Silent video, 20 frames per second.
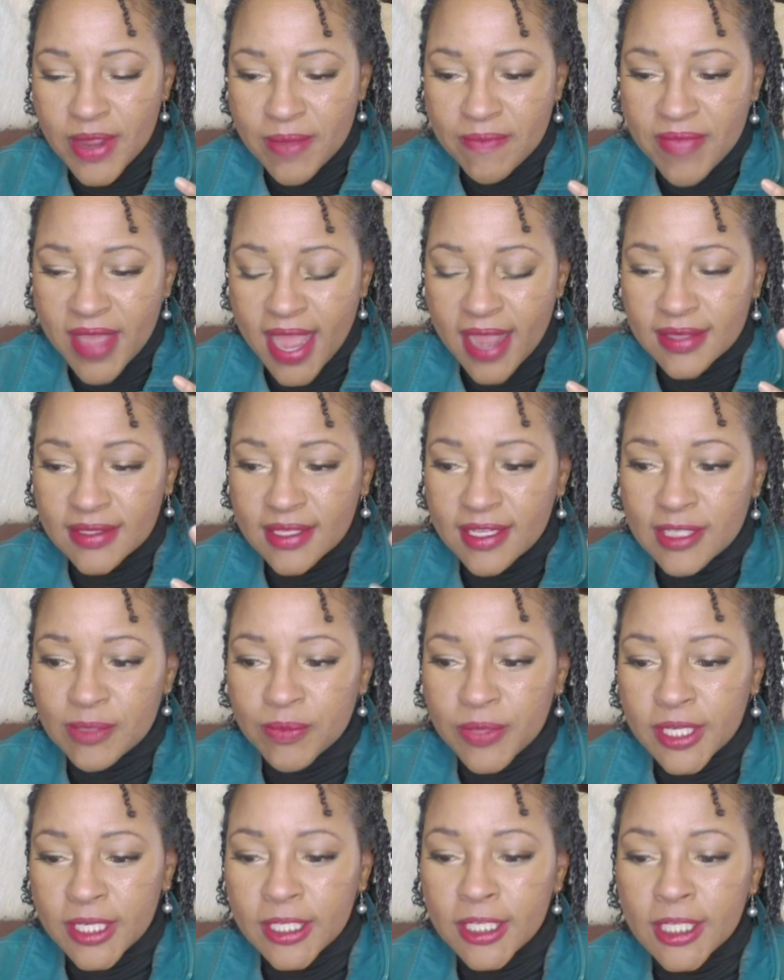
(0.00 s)
impacts
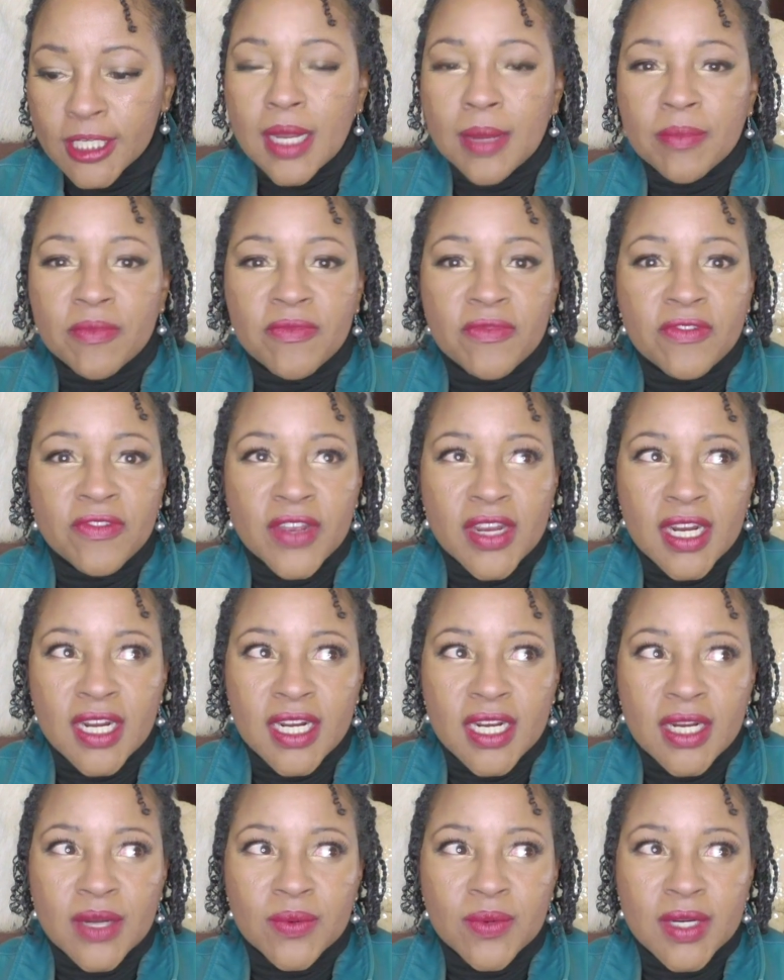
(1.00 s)
us, but I'm
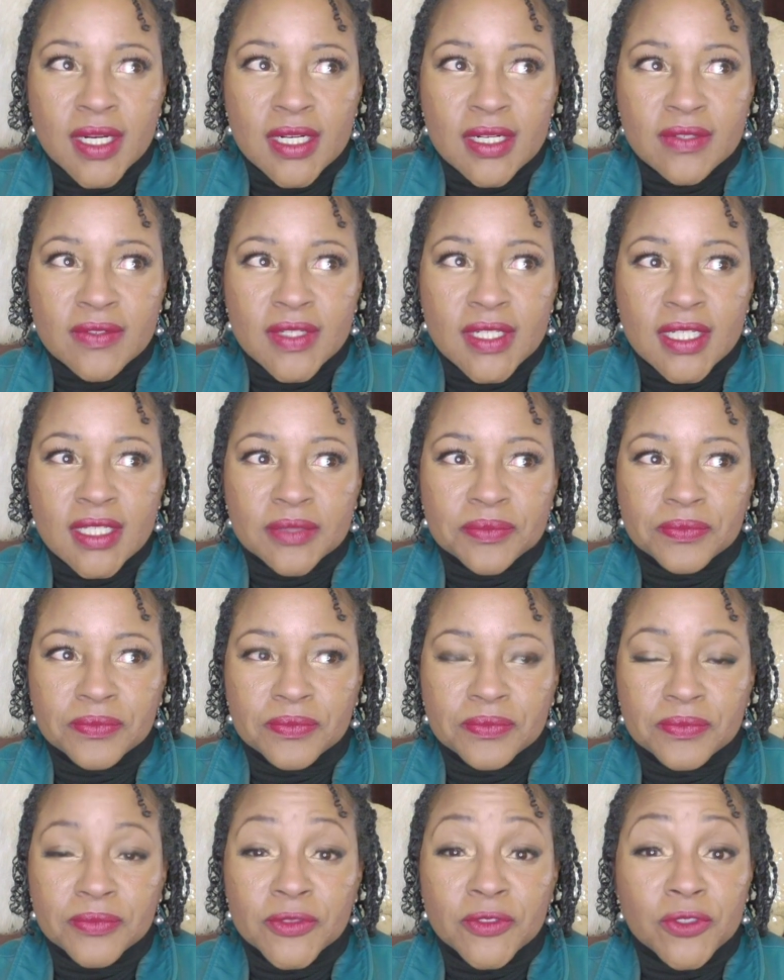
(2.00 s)
very aware of it.
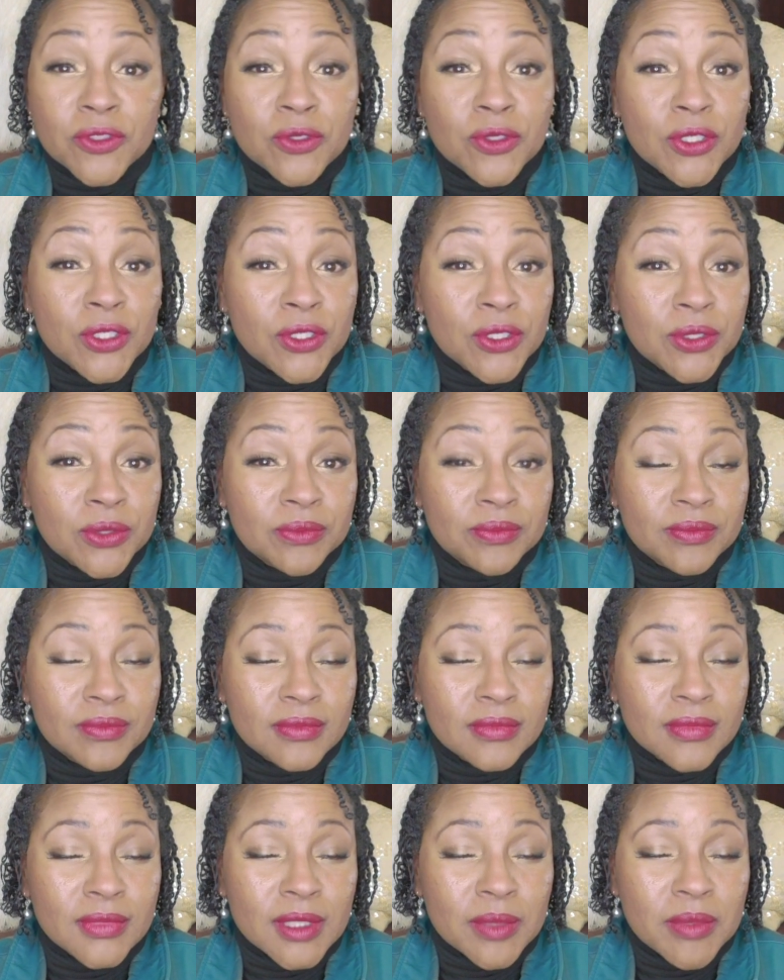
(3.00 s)
If you do,
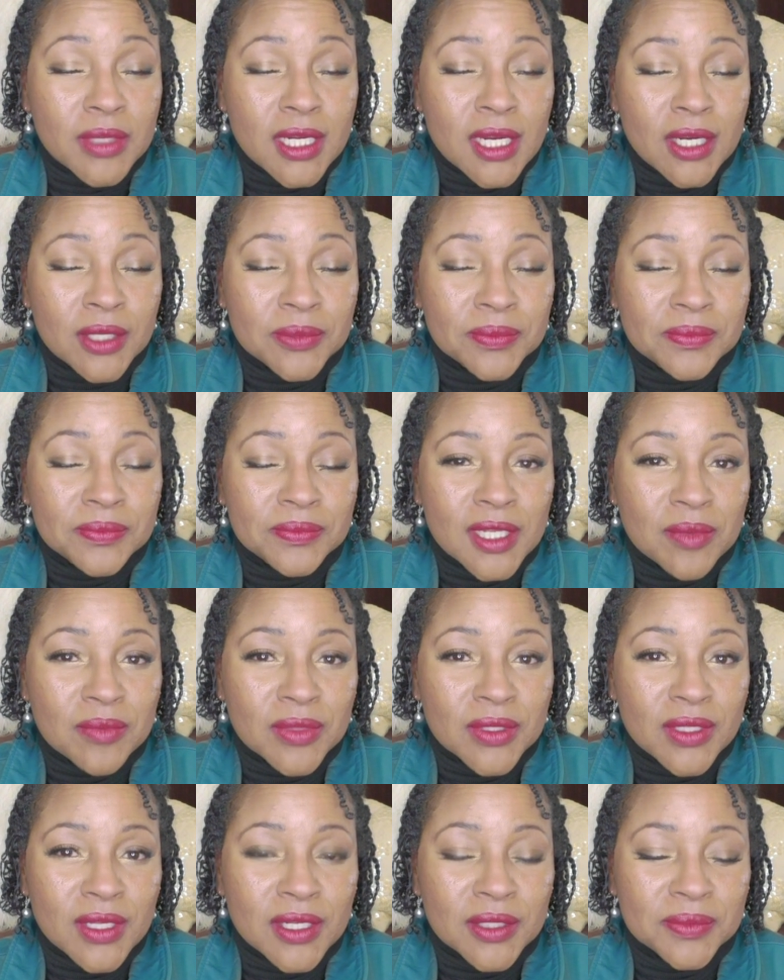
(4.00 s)
let me know down
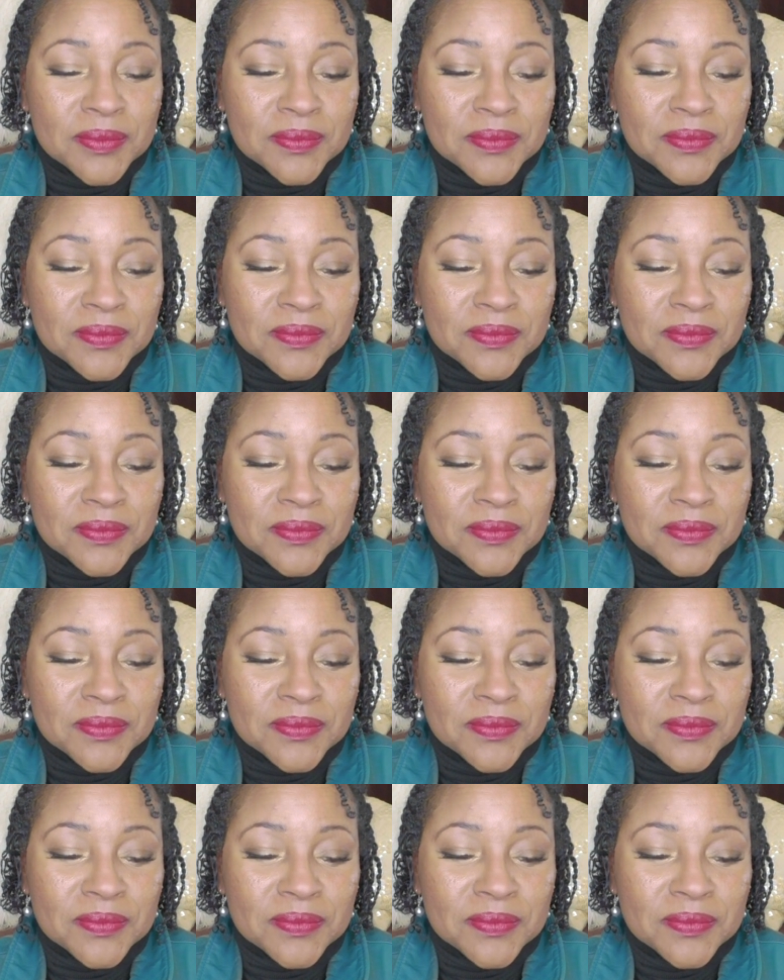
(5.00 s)
below.